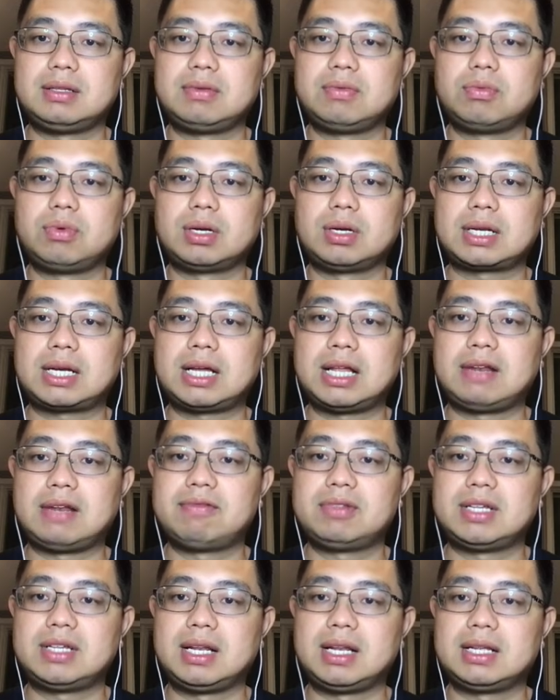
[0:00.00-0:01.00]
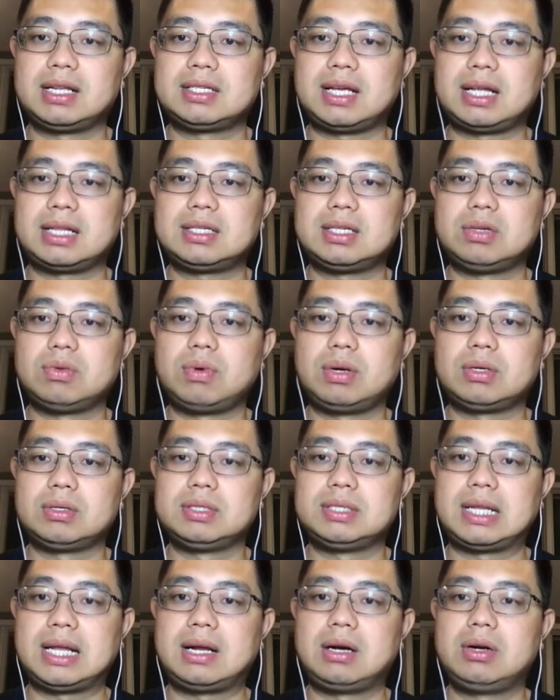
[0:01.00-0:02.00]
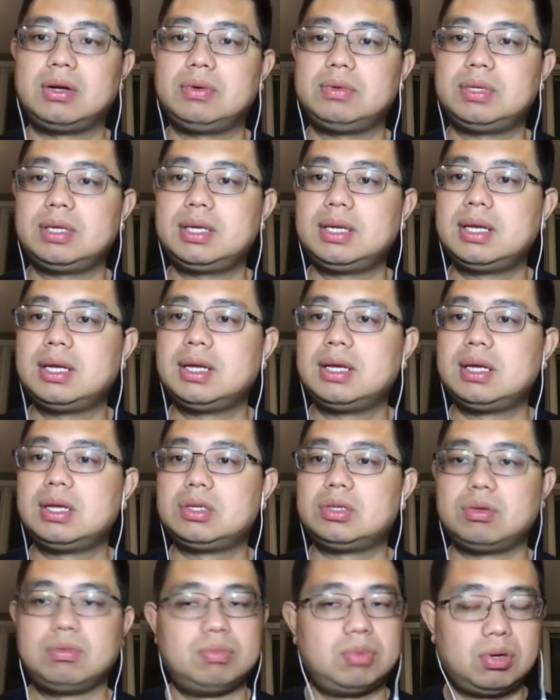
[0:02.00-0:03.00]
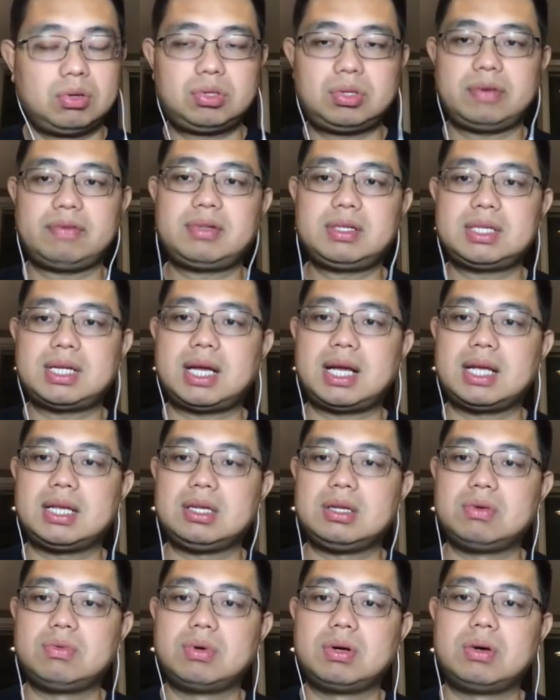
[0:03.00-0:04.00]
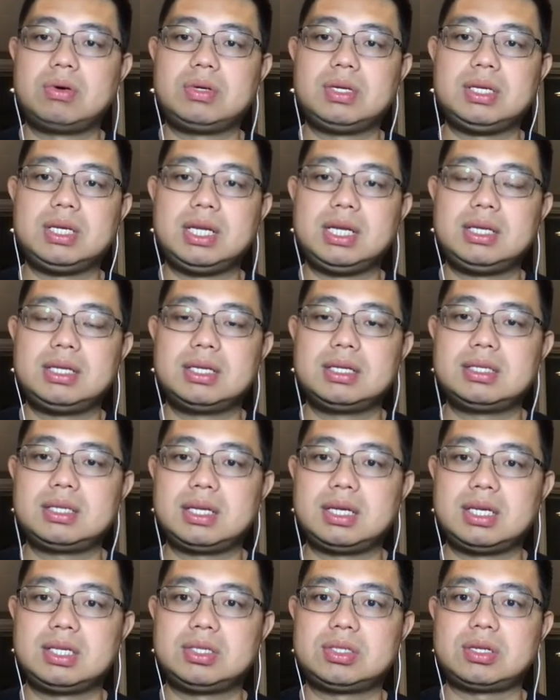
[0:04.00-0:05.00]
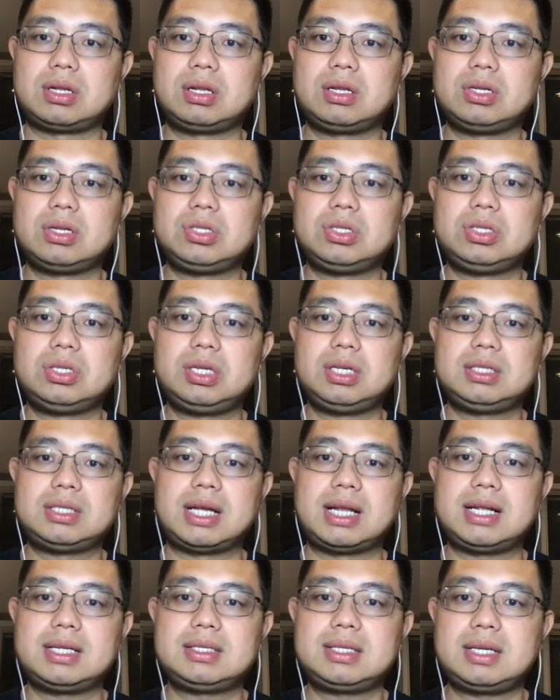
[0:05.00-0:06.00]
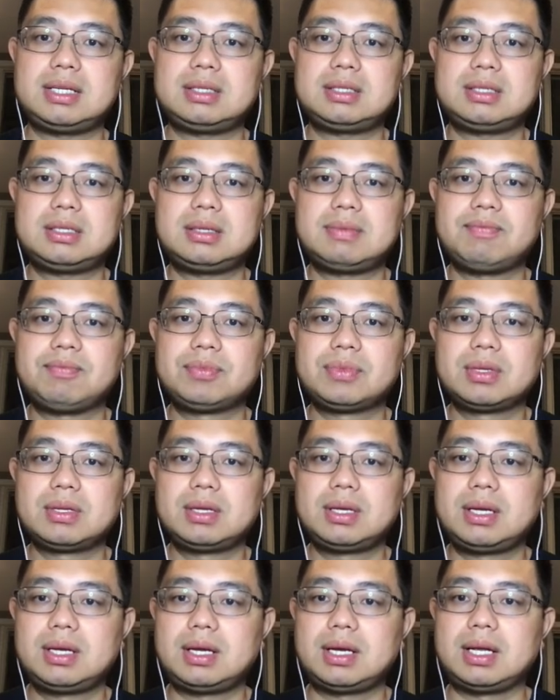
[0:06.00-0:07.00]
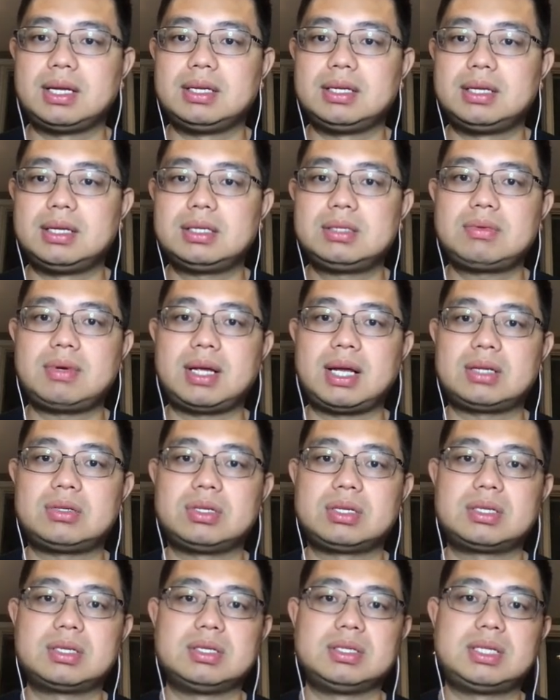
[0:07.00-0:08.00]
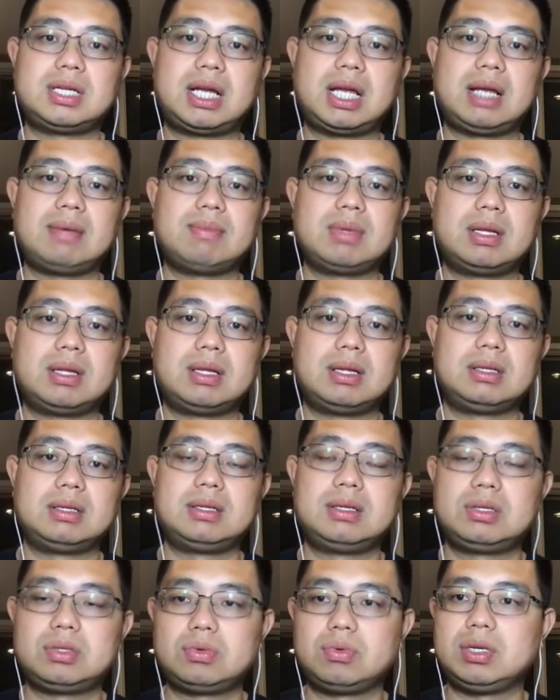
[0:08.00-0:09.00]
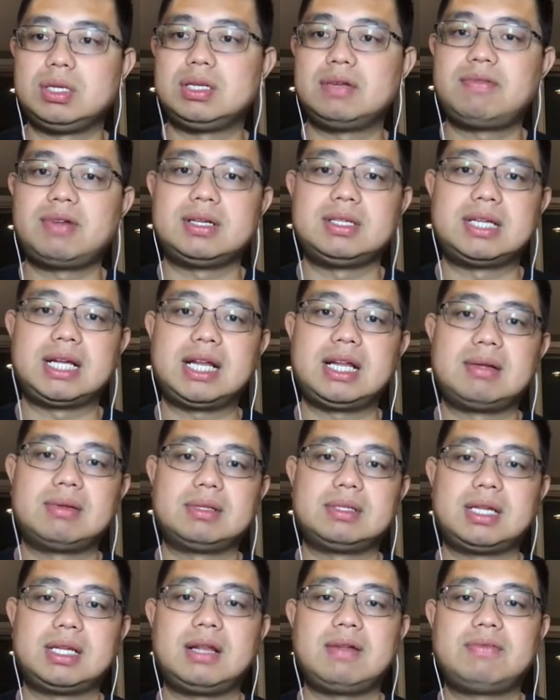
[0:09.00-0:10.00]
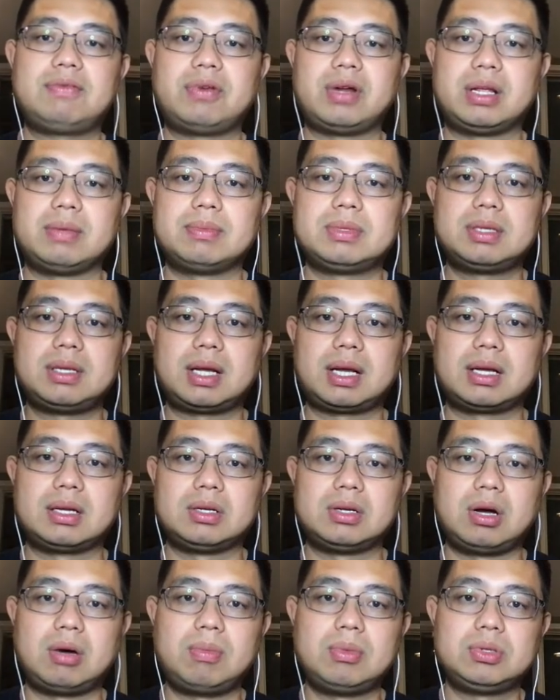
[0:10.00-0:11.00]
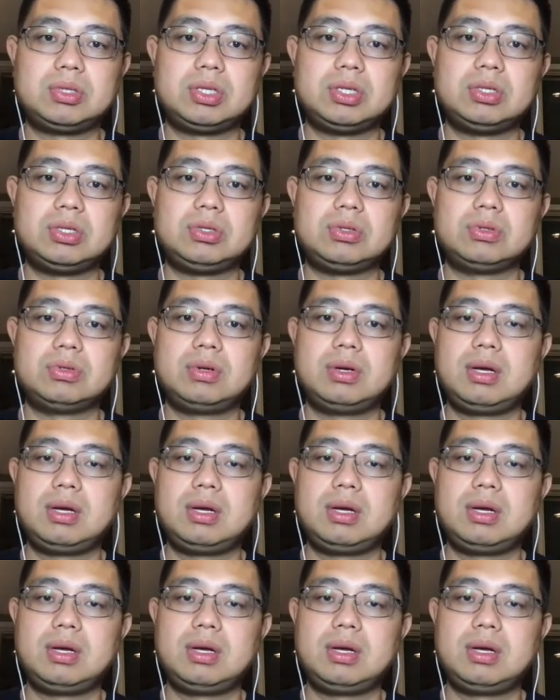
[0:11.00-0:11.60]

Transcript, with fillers: what kind of data set you want to download. So most of the time you will only need this histology data sets, And this one actually contains uh, three different data, data frames like normal tissue,